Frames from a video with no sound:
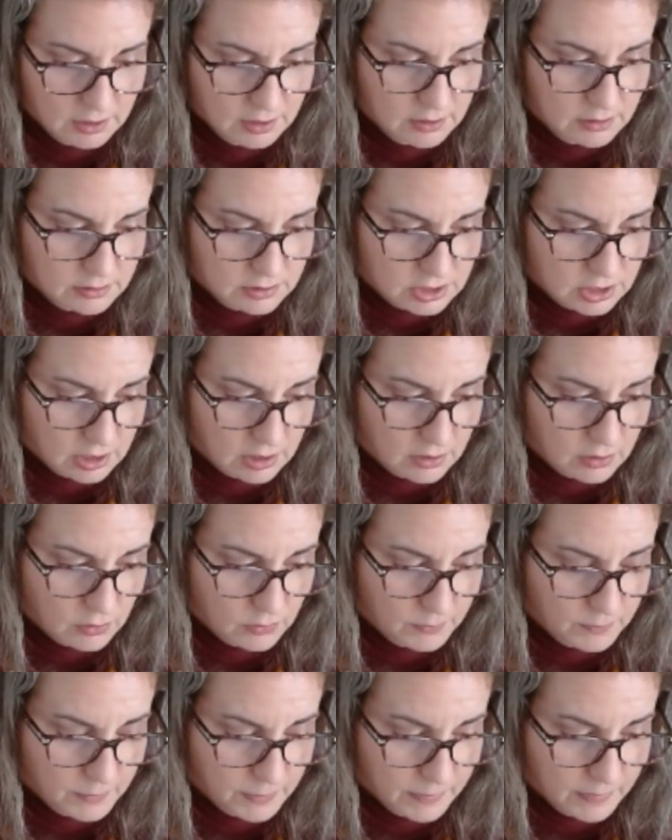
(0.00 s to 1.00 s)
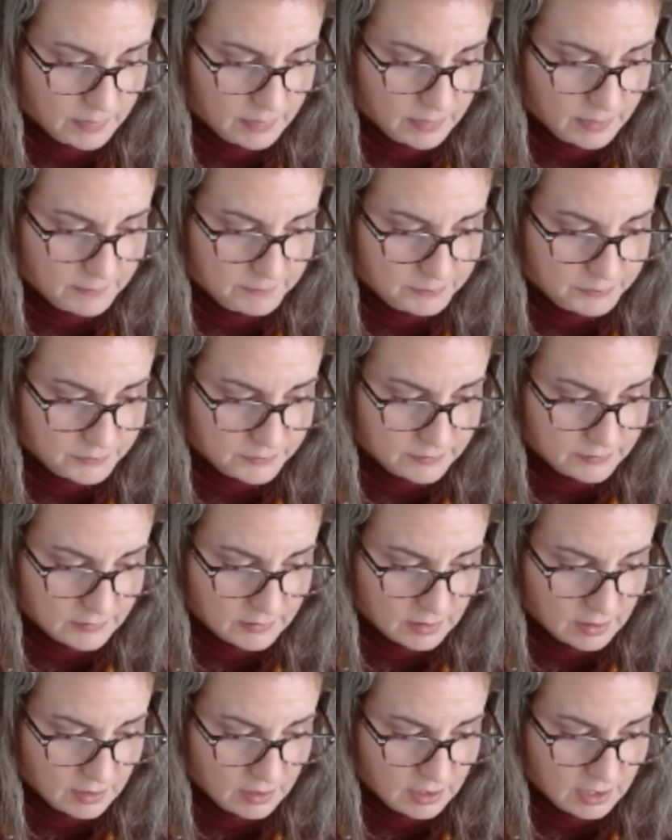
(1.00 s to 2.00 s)
So
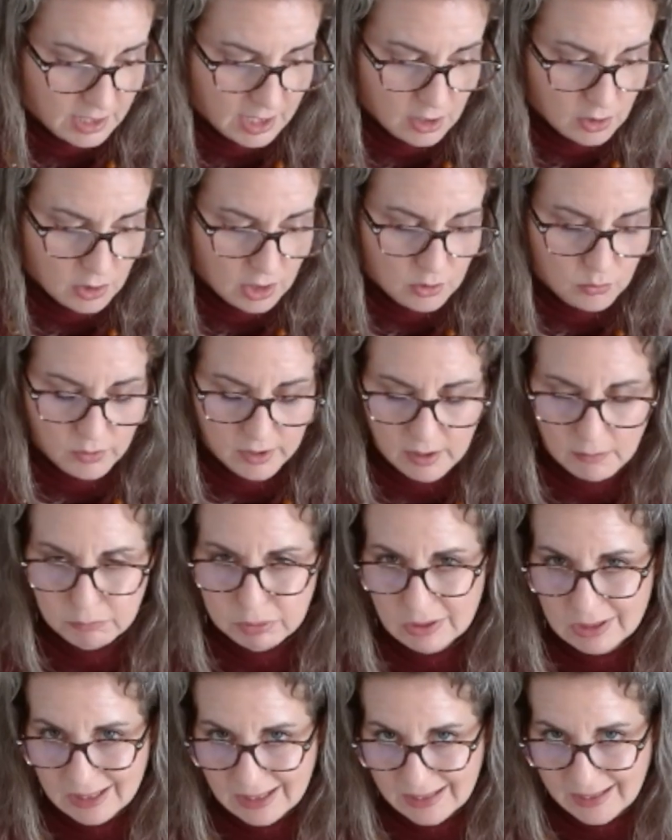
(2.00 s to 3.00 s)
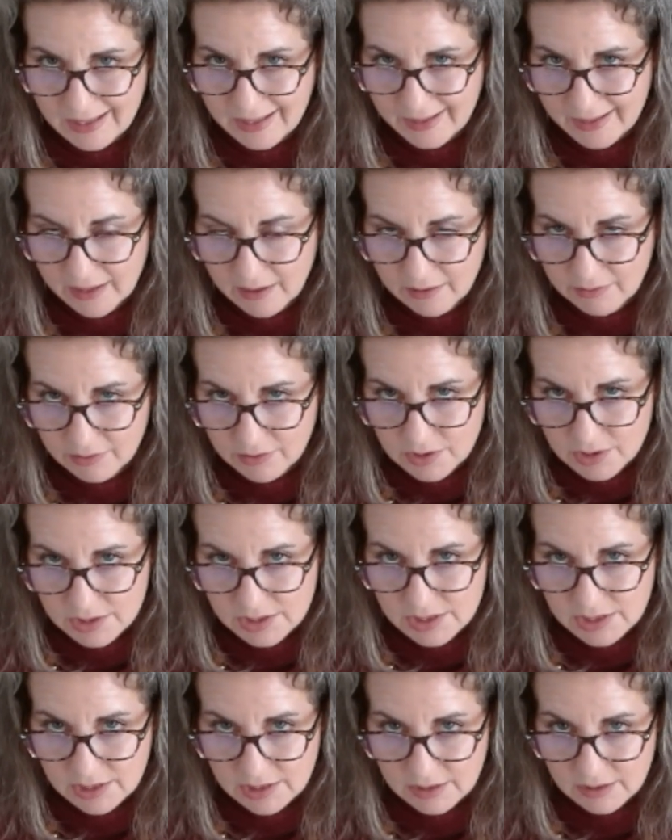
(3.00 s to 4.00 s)
how can we apply
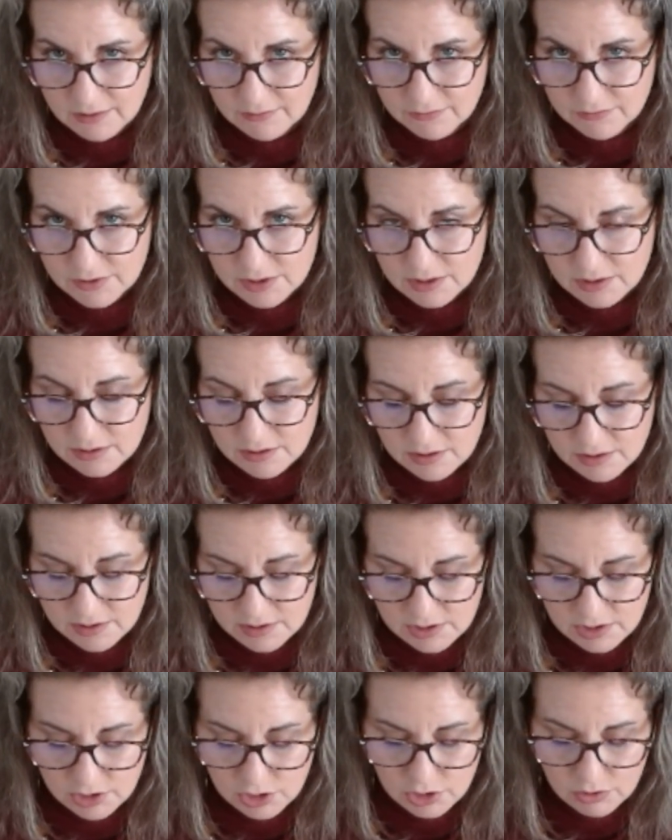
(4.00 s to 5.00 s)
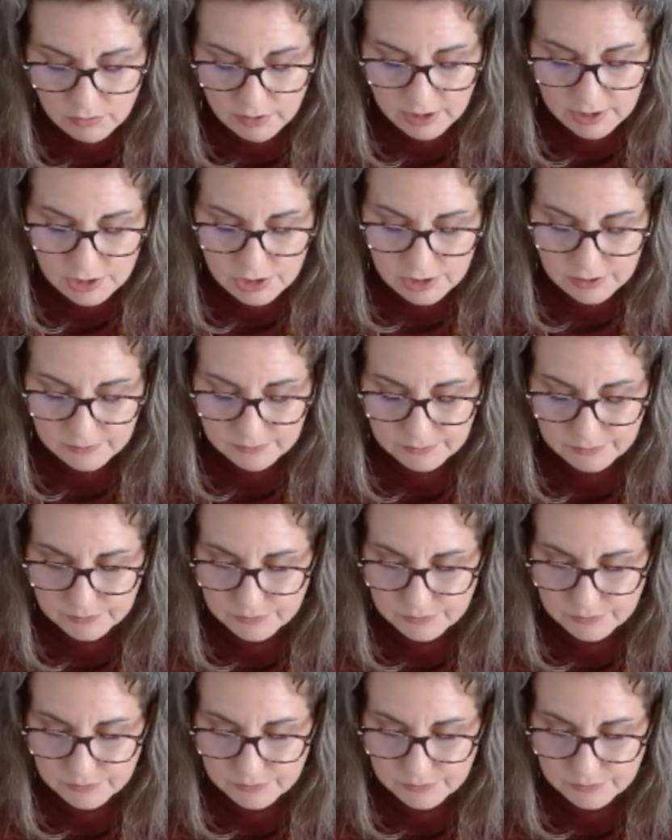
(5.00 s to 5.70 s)
this gift to this situation?